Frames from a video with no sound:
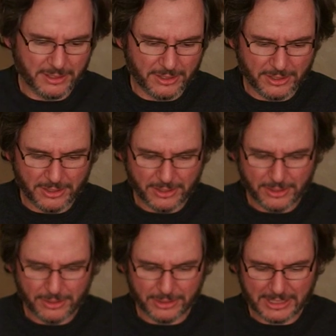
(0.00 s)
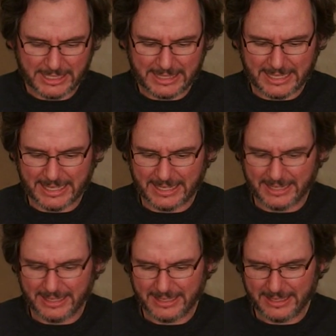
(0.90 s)
Oh, look at that.
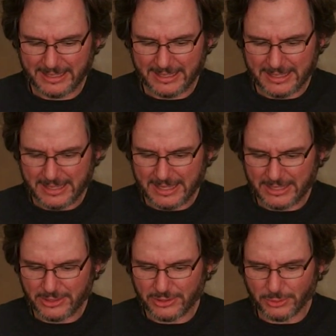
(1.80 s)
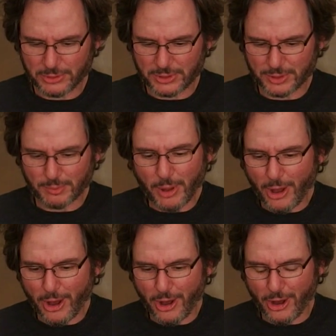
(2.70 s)
It's so
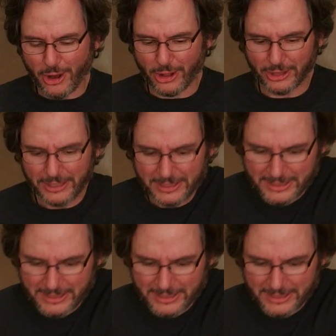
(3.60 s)
small.